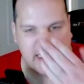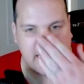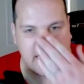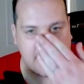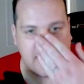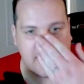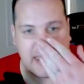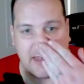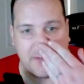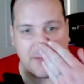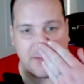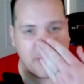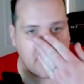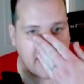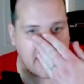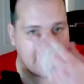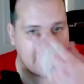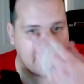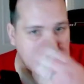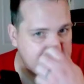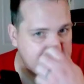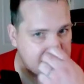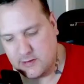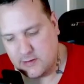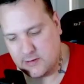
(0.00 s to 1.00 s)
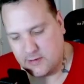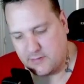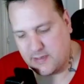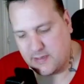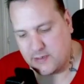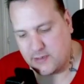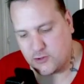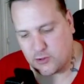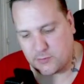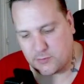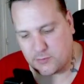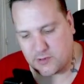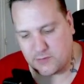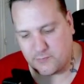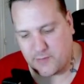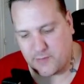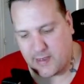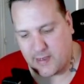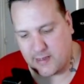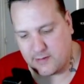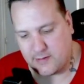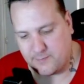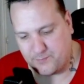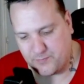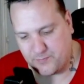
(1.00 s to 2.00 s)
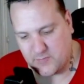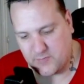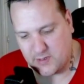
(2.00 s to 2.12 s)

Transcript: at either end, then drop Cavan,